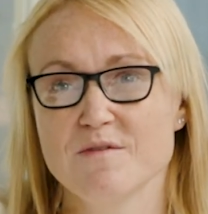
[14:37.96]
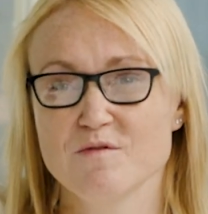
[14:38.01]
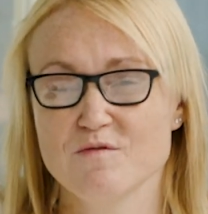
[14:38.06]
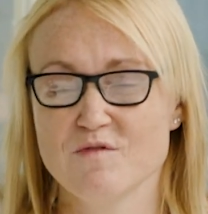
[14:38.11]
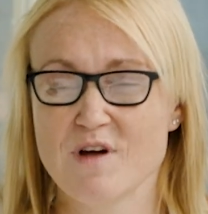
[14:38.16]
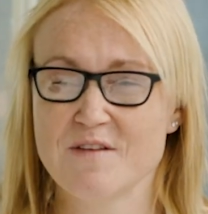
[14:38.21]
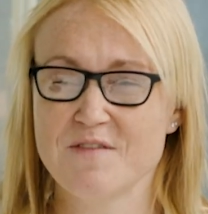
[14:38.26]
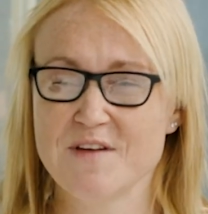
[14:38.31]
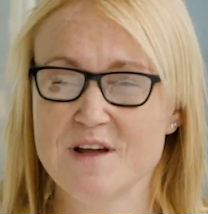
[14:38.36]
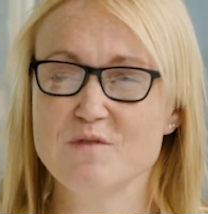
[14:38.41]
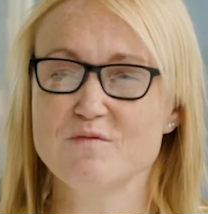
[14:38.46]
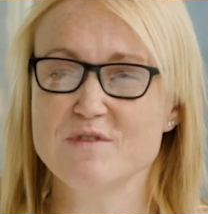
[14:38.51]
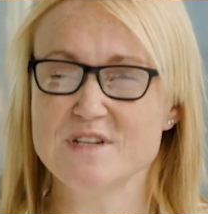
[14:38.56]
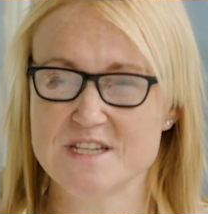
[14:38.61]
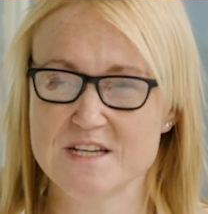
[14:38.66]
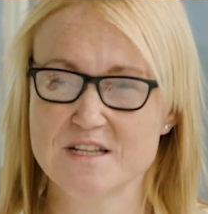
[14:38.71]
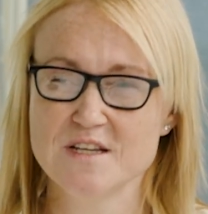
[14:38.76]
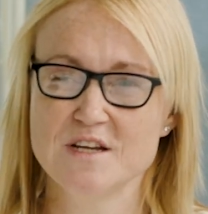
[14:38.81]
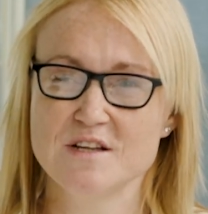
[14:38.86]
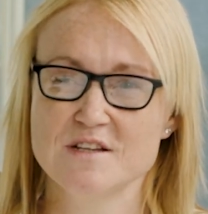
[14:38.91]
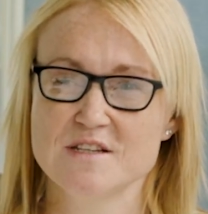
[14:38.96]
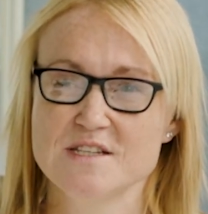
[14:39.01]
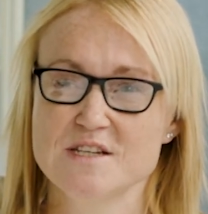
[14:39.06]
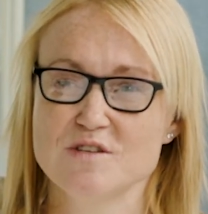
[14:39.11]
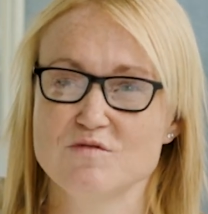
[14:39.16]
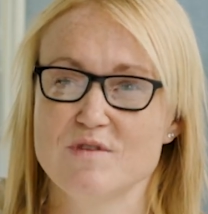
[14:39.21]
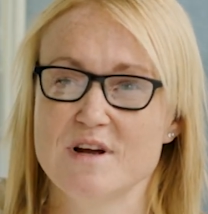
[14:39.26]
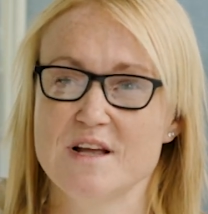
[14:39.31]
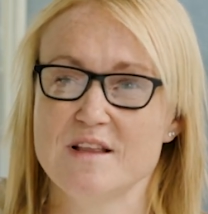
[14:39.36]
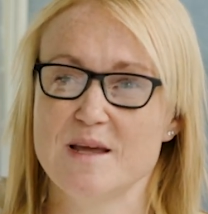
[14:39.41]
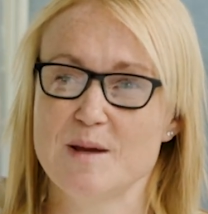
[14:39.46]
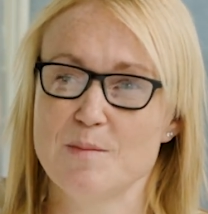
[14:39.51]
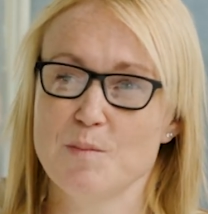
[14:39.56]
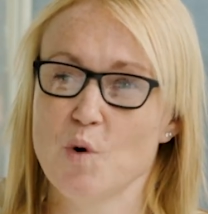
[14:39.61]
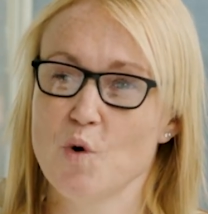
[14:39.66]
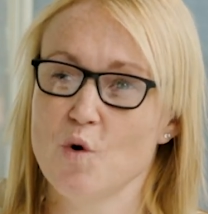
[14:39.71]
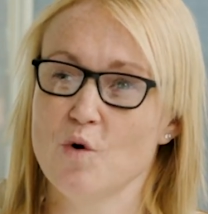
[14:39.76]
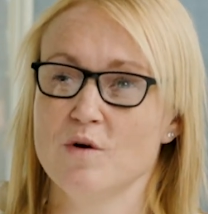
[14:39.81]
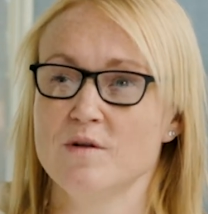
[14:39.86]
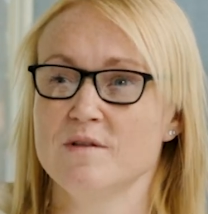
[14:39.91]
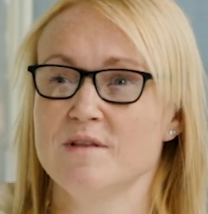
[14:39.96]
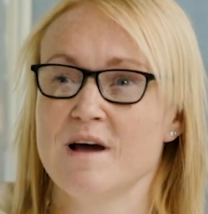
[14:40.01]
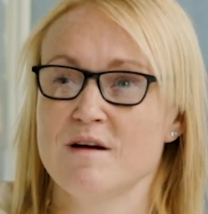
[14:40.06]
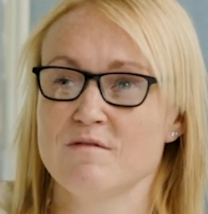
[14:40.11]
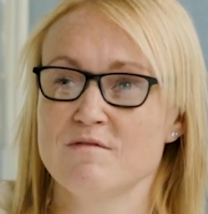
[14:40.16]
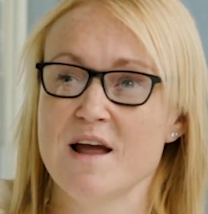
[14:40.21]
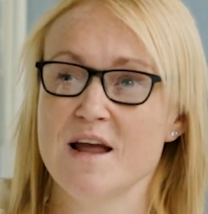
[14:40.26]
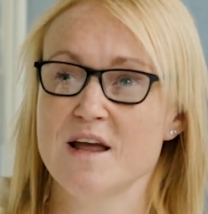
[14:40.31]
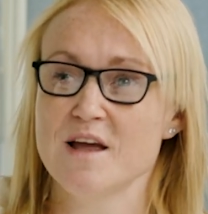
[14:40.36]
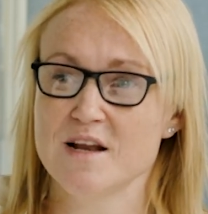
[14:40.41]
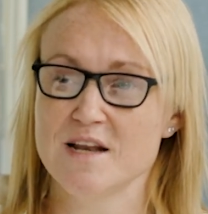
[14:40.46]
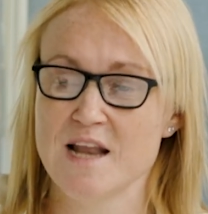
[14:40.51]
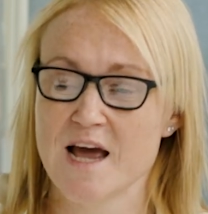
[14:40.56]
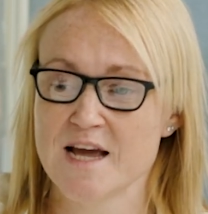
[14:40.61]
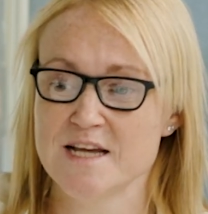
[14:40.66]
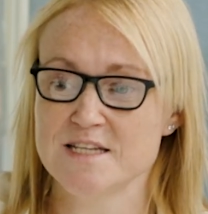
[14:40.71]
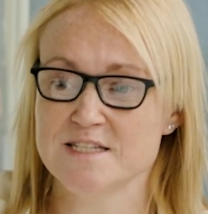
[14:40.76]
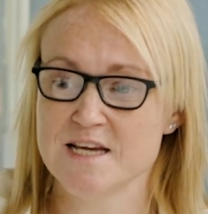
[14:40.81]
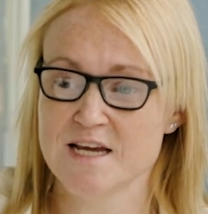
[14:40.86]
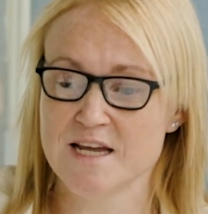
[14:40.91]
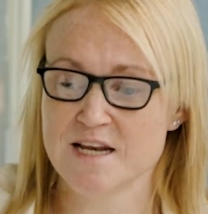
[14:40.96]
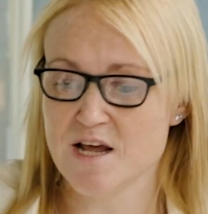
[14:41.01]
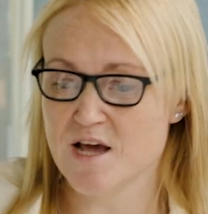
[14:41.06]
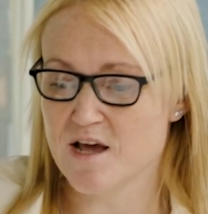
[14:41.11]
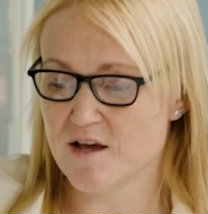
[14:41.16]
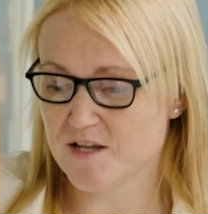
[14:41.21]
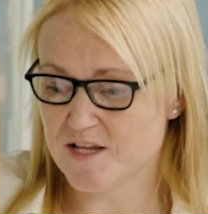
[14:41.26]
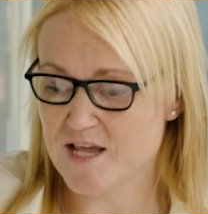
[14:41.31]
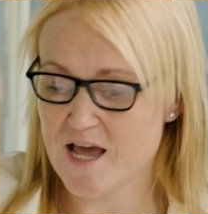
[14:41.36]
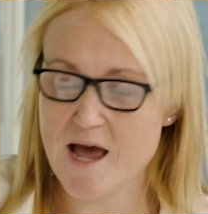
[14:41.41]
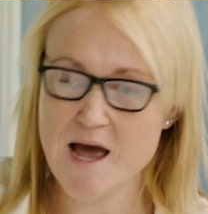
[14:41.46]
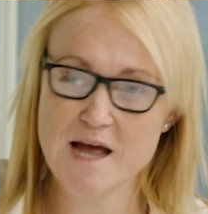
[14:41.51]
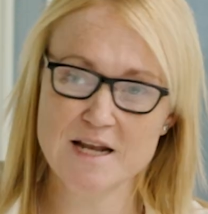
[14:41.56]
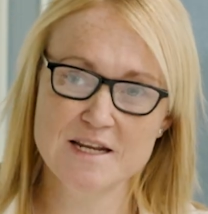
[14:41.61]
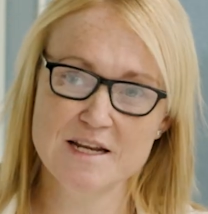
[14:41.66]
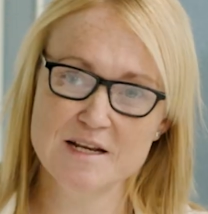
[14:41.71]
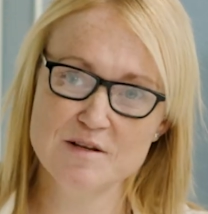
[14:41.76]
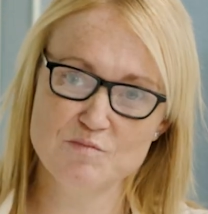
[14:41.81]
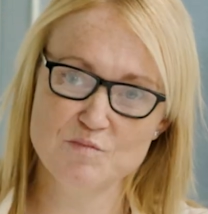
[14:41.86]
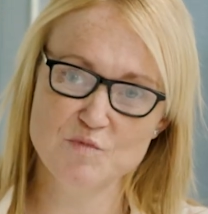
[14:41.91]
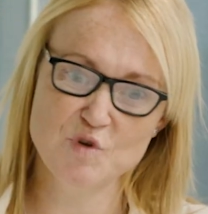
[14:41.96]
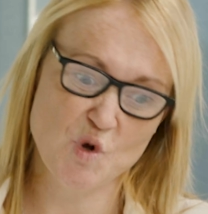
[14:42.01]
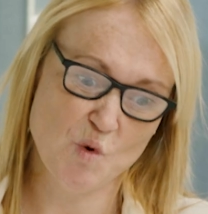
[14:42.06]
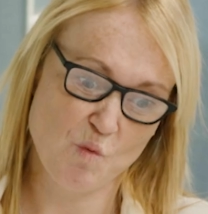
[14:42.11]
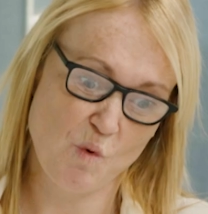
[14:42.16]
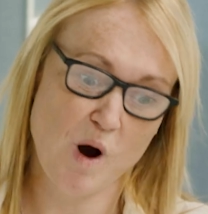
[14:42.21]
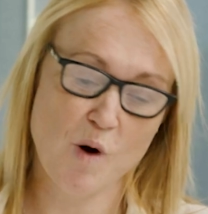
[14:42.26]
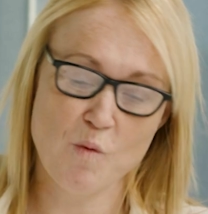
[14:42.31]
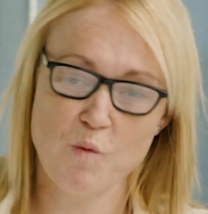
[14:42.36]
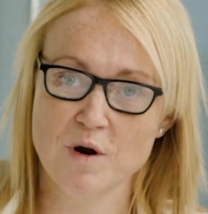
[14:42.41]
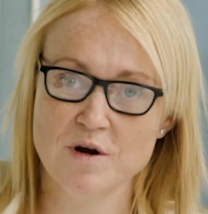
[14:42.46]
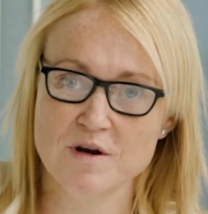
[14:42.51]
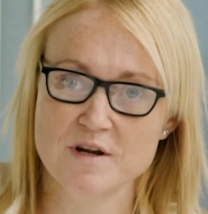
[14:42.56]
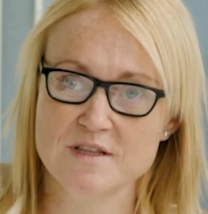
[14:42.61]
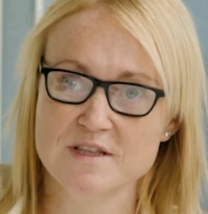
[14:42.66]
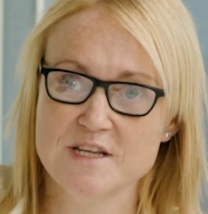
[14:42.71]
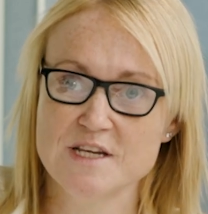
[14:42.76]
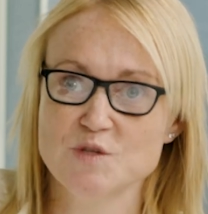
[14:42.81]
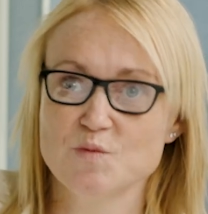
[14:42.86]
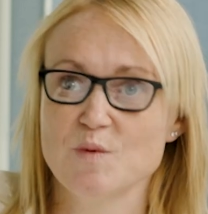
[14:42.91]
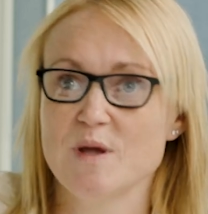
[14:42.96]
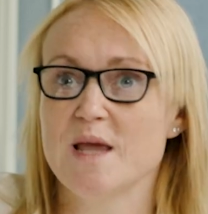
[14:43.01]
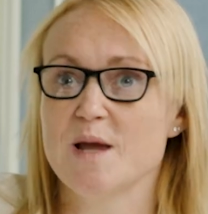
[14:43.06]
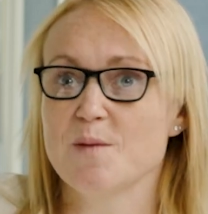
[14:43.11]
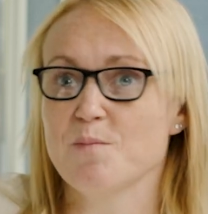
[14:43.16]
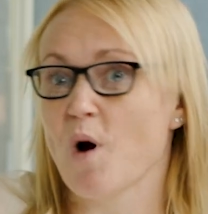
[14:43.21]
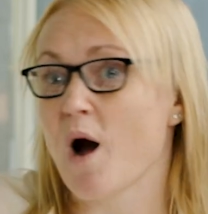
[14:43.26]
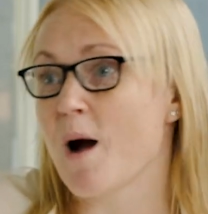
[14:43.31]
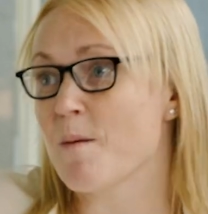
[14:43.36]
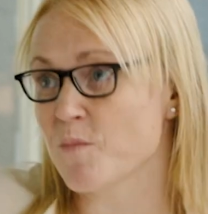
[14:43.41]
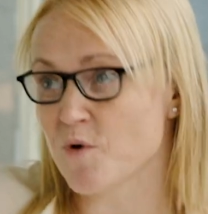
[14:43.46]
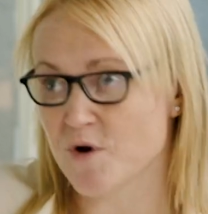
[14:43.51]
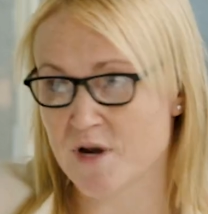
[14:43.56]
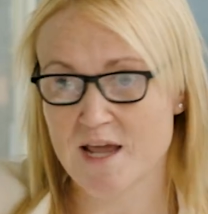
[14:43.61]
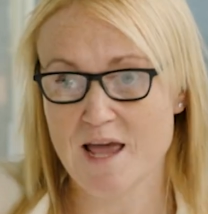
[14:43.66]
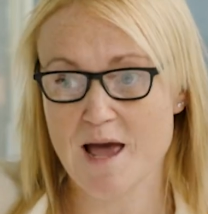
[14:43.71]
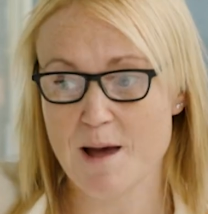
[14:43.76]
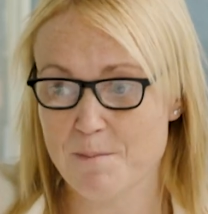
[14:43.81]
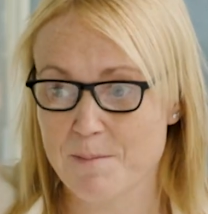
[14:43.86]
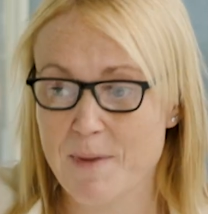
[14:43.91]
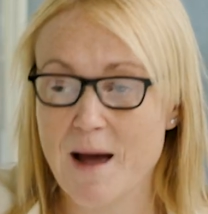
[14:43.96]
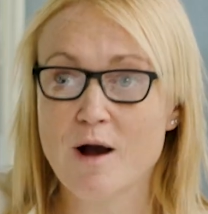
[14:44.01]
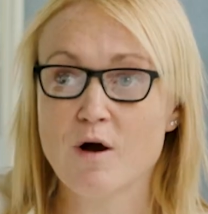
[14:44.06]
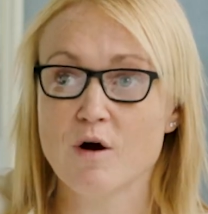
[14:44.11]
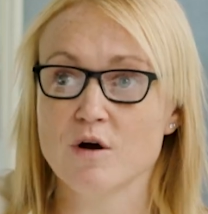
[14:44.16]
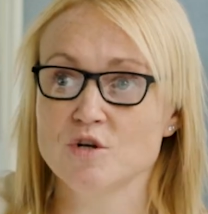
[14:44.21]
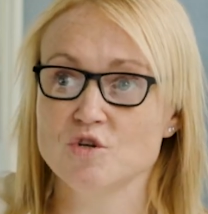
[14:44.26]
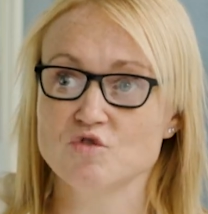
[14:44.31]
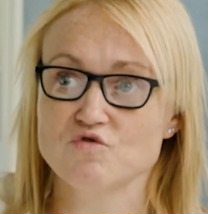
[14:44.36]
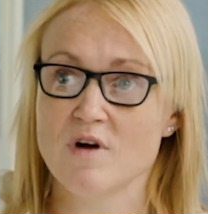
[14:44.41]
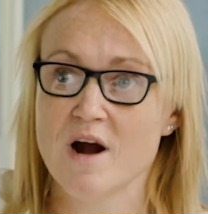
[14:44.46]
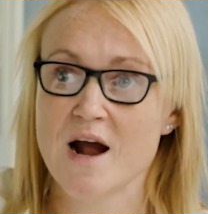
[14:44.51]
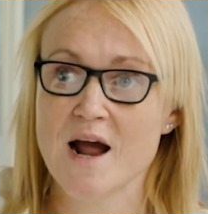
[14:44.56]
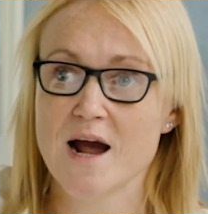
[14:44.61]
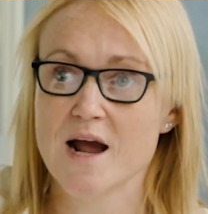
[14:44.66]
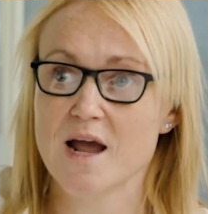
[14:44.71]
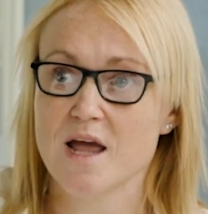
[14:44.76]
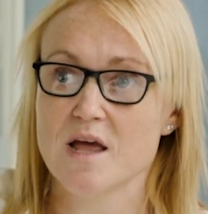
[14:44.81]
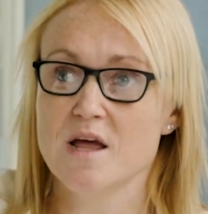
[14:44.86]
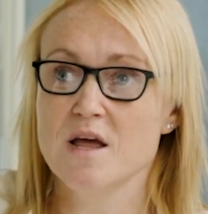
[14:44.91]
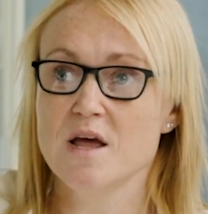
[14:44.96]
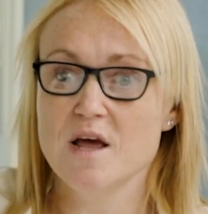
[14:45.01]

I think resilience is really important, that recognising, I didn't do what I wanted this week, but I'm going to get back on track,